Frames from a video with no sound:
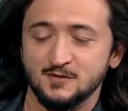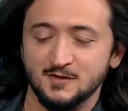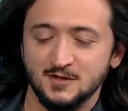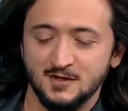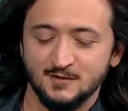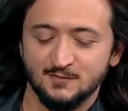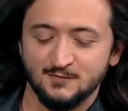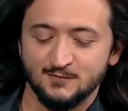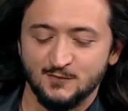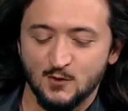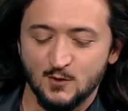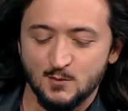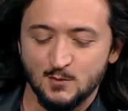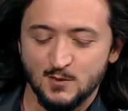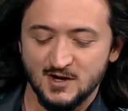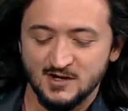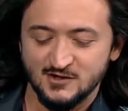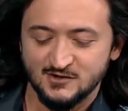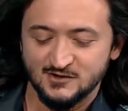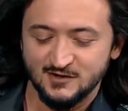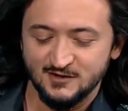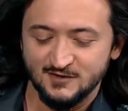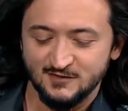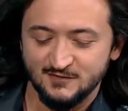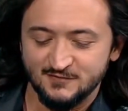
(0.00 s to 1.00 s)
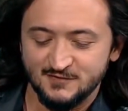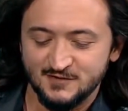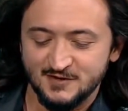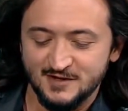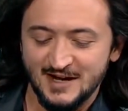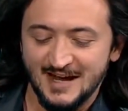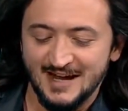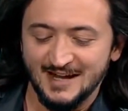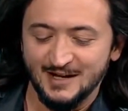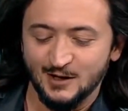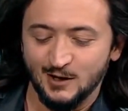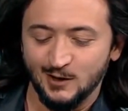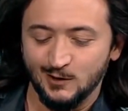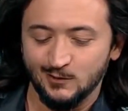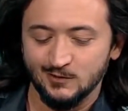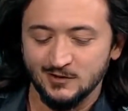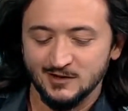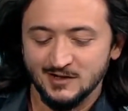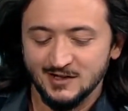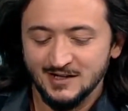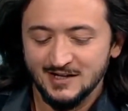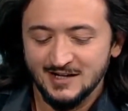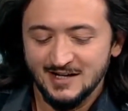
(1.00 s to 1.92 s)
the formation of NATO.